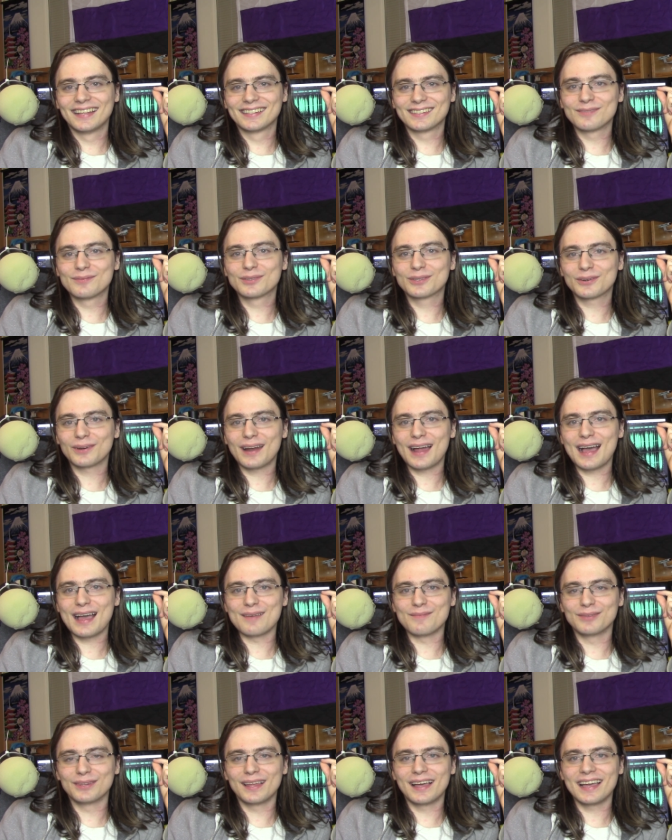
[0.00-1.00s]

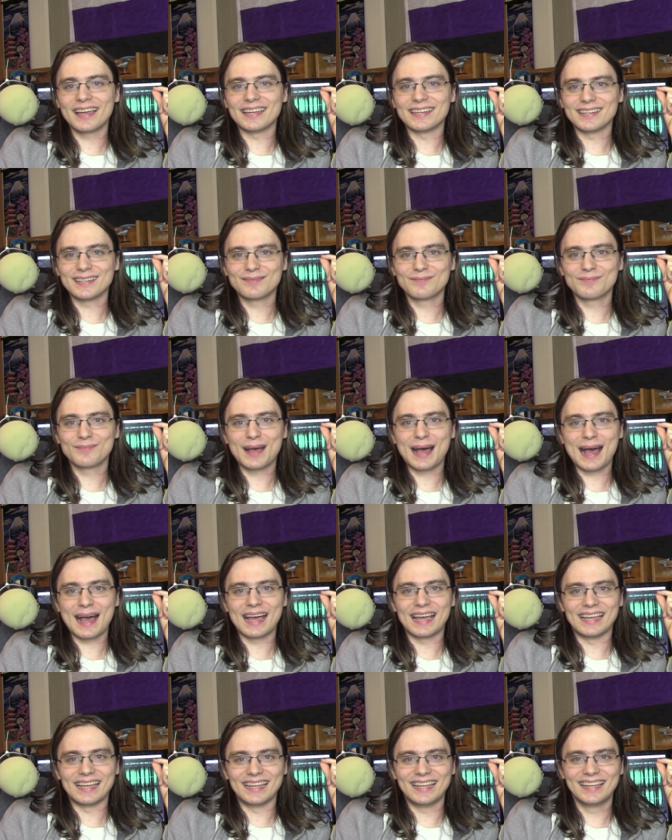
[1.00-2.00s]
Subscribe, like,
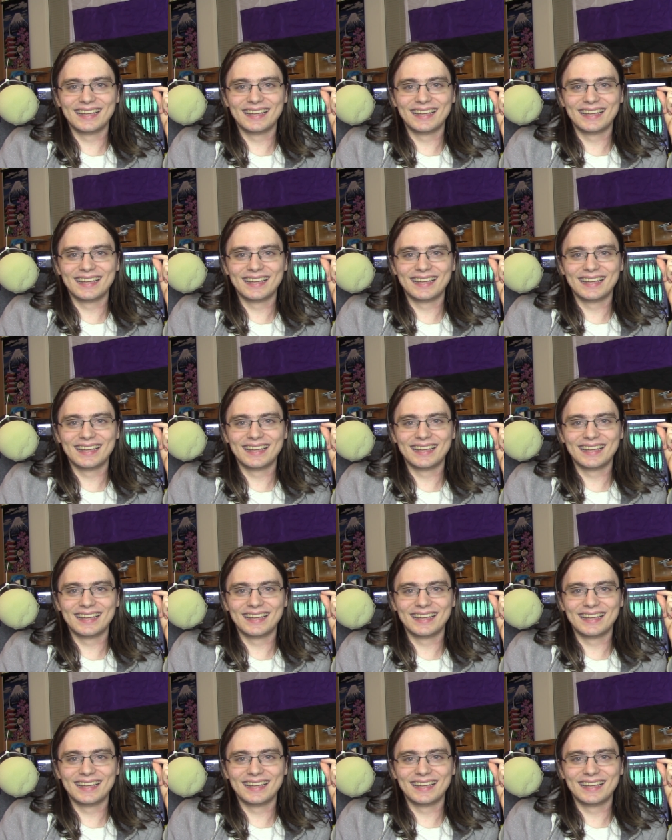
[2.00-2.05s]
bye.